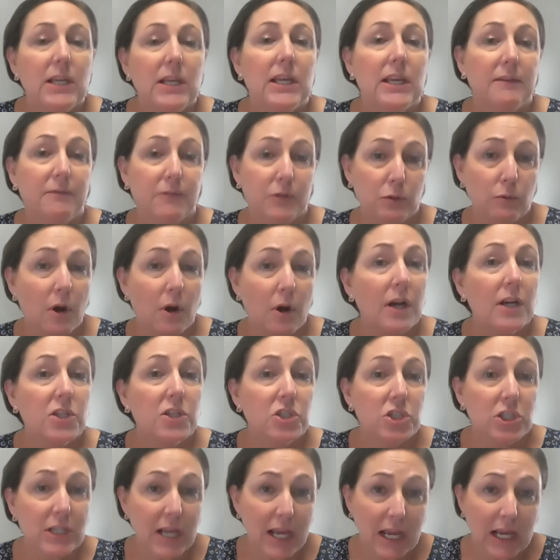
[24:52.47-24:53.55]
if you are a
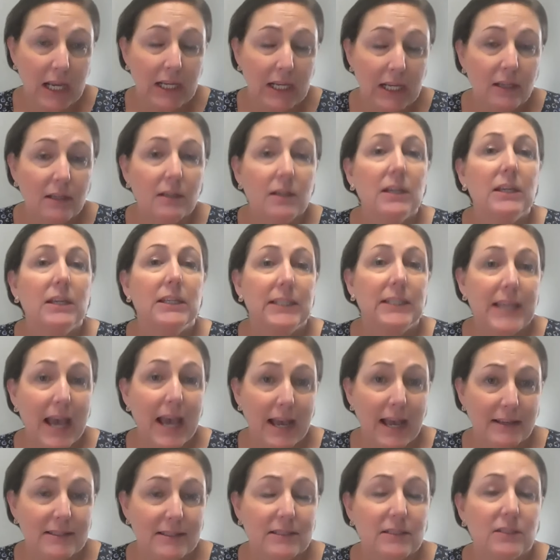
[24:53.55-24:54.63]
GA,
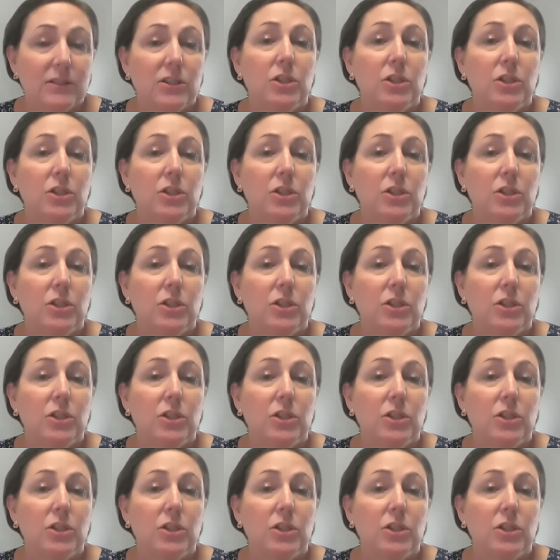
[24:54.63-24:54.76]
yes,